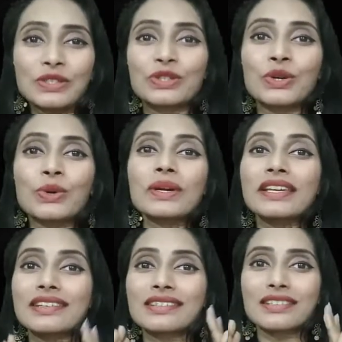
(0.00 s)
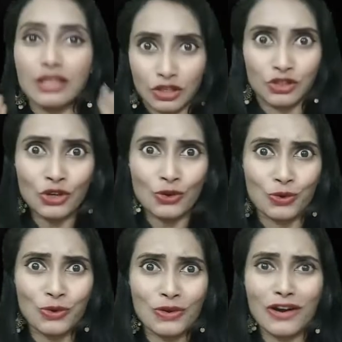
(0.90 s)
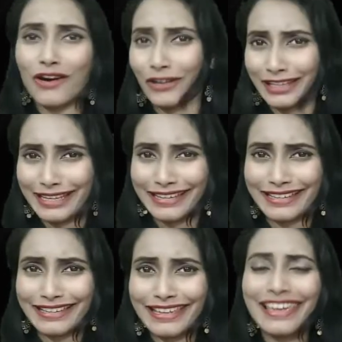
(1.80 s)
you is you only.